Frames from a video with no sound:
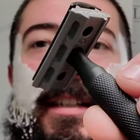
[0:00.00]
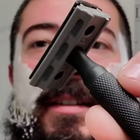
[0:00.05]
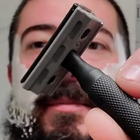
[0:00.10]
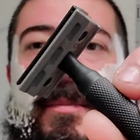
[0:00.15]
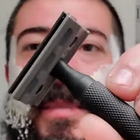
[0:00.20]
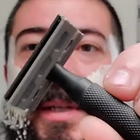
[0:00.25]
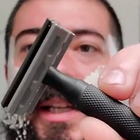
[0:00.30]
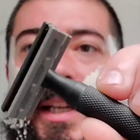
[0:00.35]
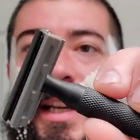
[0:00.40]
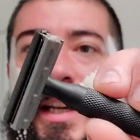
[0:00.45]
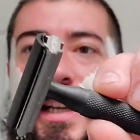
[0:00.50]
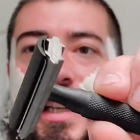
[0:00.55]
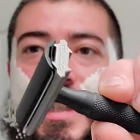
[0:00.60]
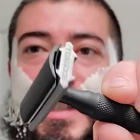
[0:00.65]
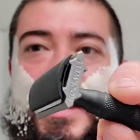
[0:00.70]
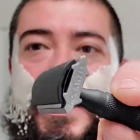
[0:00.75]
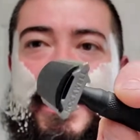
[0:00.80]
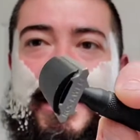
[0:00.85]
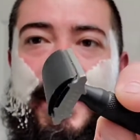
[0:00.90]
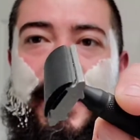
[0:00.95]

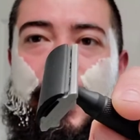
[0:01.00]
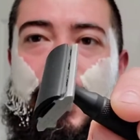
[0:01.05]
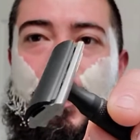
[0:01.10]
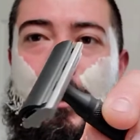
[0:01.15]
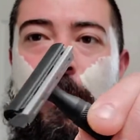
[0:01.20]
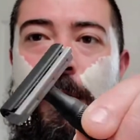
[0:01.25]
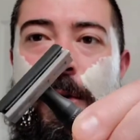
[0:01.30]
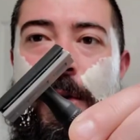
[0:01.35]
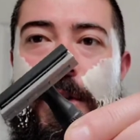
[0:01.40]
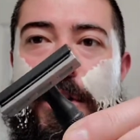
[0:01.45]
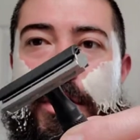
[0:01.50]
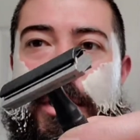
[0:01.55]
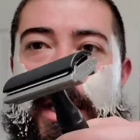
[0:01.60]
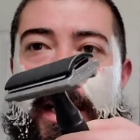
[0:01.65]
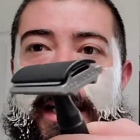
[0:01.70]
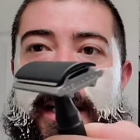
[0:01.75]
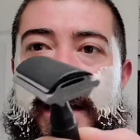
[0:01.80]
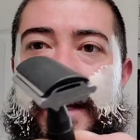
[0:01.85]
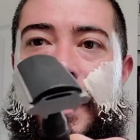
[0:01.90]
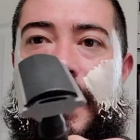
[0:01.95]
Because Lord
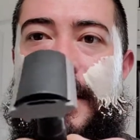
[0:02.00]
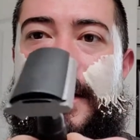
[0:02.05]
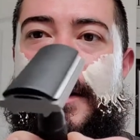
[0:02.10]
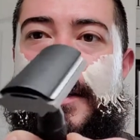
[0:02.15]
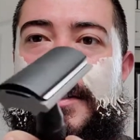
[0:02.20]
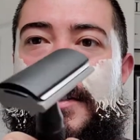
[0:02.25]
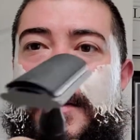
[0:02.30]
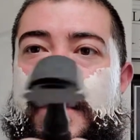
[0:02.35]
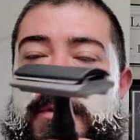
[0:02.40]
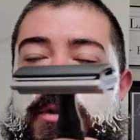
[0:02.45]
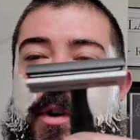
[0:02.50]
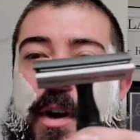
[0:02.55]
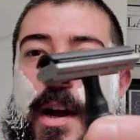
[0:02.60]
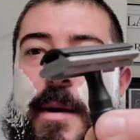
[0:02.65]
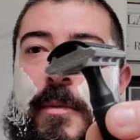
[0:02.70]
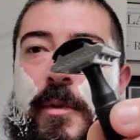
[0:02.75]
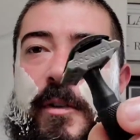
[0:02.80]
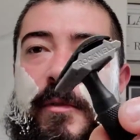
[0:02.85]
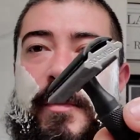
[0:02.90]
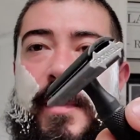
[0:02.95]
Shady, a
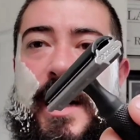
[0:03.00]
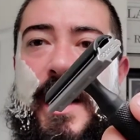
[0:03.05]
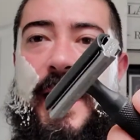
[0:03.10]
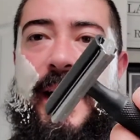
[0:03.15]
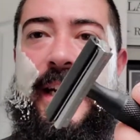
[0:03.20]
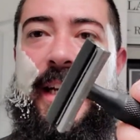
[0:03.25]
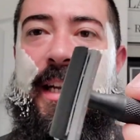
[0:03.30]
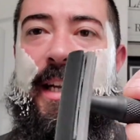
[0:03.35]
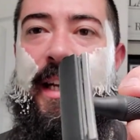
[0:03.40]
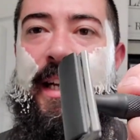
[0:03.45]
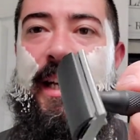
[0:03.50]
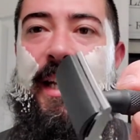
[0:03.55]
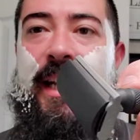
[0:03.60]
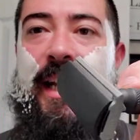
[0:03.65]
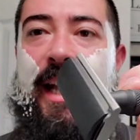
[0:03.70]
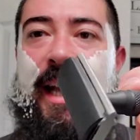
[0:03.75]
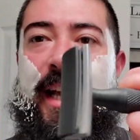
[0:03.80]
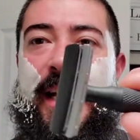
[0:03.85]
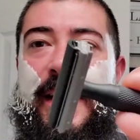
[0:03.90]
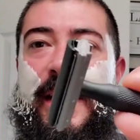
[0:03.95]
subscriber of mine,
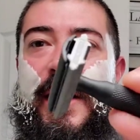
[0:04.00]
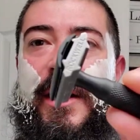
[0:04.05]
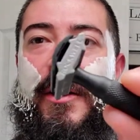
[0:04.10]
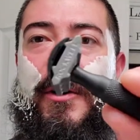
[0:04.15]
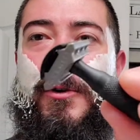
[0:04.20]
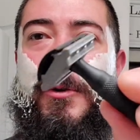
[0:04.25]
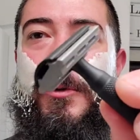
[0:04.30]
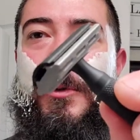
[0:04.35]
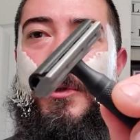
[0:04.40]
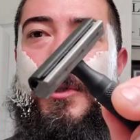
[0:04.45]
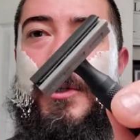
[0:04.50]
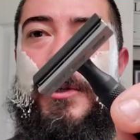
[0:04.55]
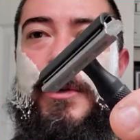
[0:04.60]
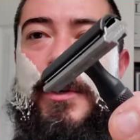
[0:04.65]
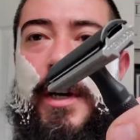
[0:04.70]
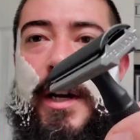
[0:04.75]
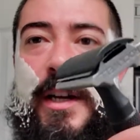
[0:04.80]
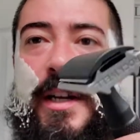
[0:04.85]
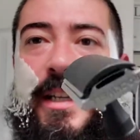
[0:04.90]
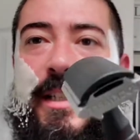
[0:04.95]
and a cool dude
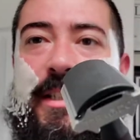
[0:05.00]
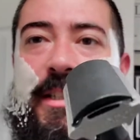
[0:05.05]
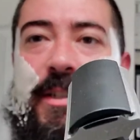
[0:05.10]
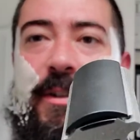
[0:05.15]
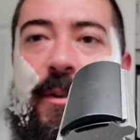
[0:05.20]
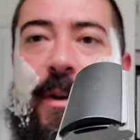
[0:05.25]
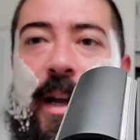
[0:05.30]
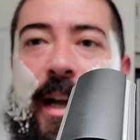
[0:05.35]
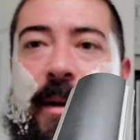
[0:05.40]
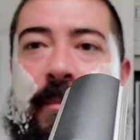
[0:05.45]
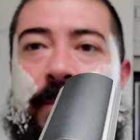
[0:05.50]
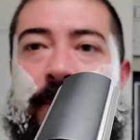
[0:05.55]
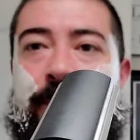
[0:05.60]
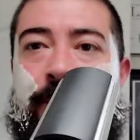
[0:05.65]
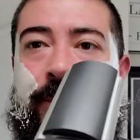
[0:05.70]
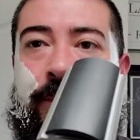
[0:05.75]
on Instagram,